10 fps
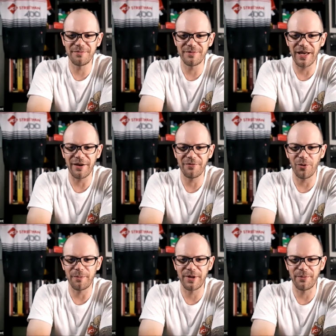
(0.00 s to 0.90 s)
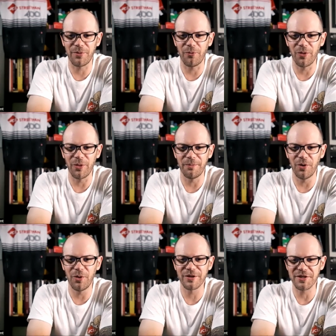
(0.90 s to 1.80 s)
therefore people want them
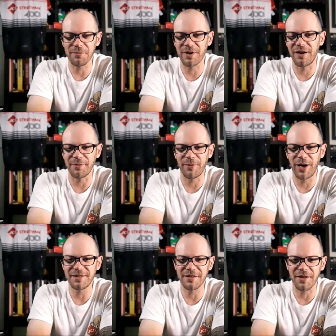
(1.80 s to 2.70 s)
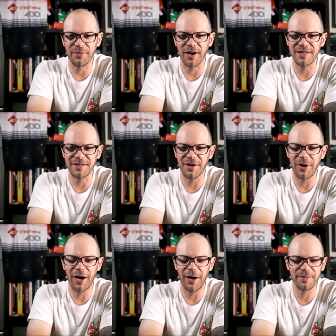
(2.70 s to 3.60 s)
more and supply and demand, so the prices go
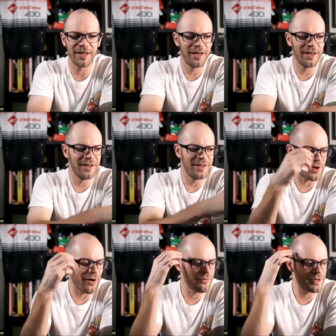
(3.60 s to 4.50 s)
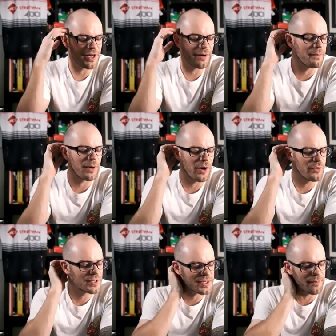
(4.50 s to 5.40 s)
up. And so every time I
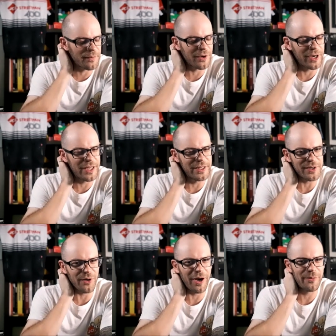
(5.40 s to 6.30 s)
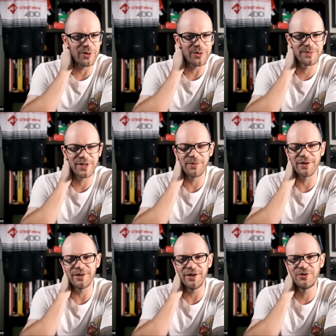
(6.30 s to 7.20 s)
post something on Instagram or
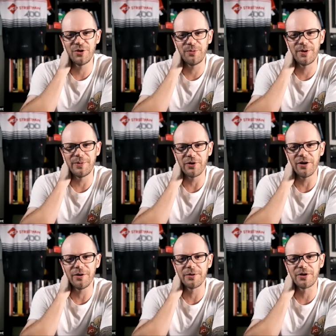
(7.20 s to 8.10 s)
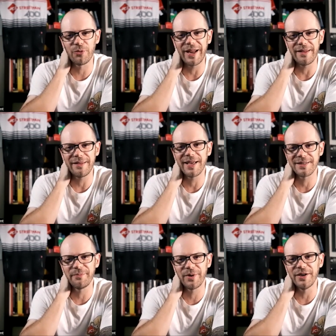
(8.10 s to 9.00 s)
something on YouTube, people go, oh, great,
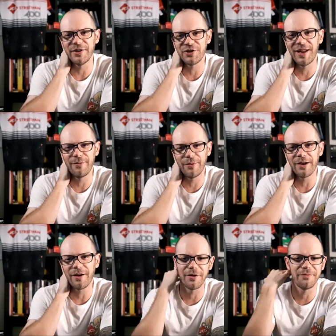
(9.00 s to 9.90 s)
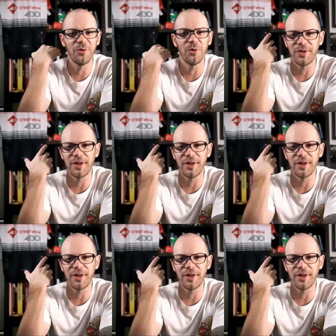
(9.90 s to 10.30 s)
thanks a bunch. Now, now we can't, afford, afford these.